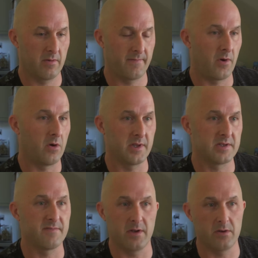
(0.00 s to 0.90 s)
for
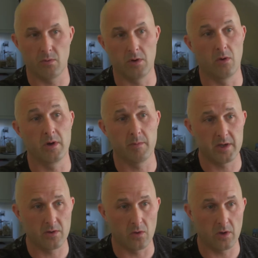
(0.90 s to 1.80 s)
this video we'll only be
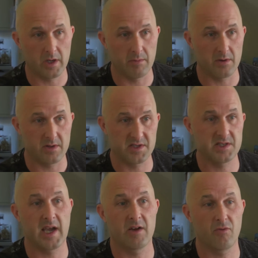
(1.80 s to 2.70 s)
talking about the
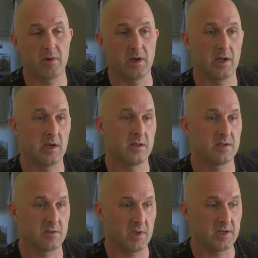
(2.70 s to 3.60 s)
ceremony and the
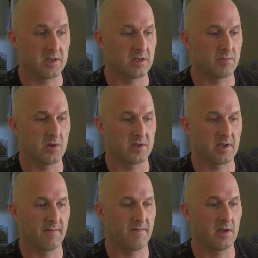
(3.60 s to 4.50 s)
speeches, because
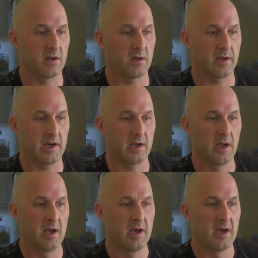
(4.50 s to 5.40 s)
I feel that
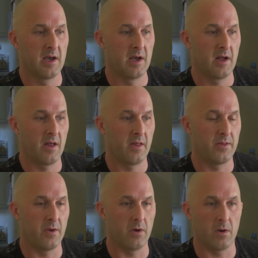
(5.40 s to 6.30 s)

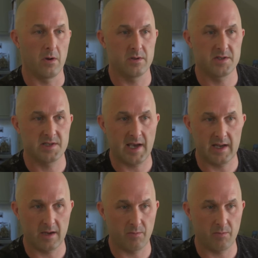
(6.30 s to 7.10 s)
the setup